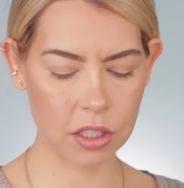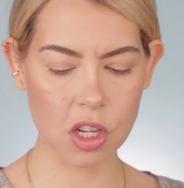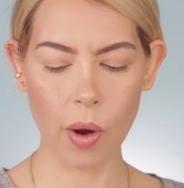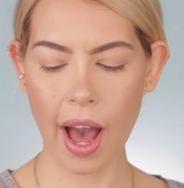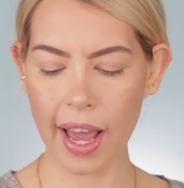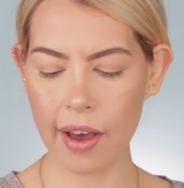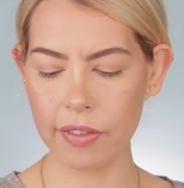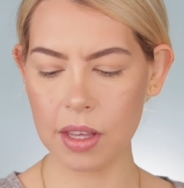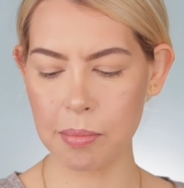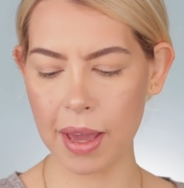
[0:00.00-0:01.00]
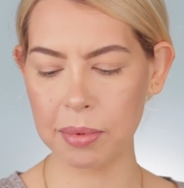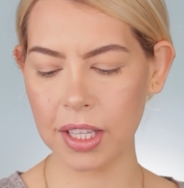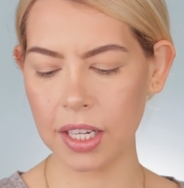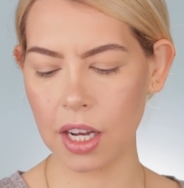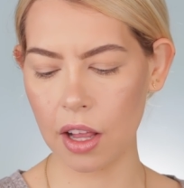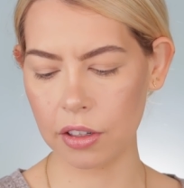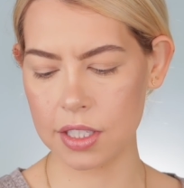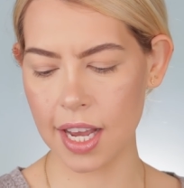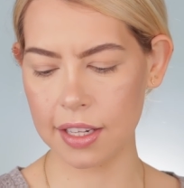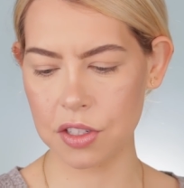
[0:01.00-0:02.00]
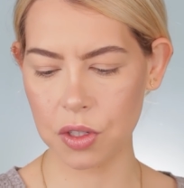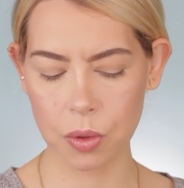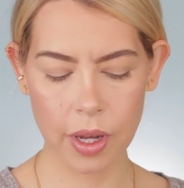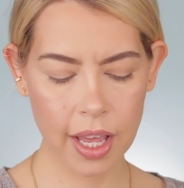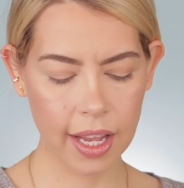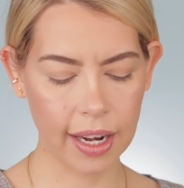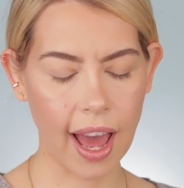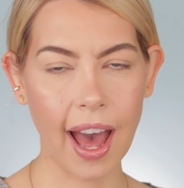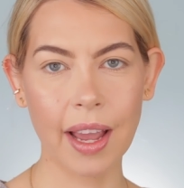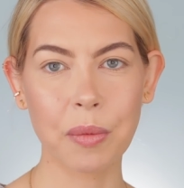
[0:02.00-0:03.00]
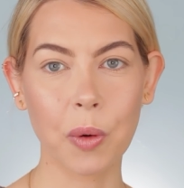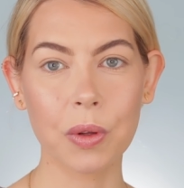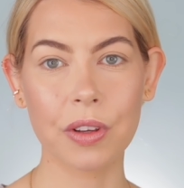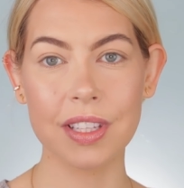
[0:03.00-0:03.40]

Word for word: So I have the Maybelline Color Tattoo in High Roller.